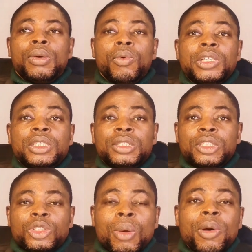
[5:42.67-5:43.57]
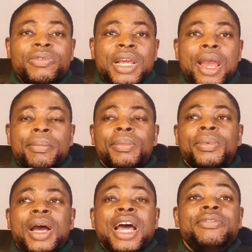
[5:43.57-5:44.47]
which some of them
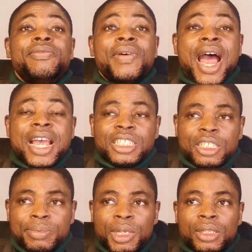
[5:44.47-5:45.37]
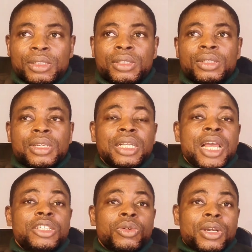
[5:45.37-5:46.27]
advised me that
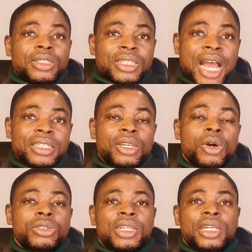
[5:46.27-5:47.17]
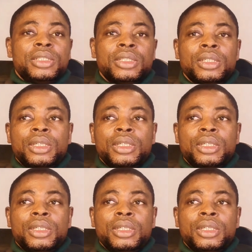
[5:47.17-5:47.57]
I should start hustling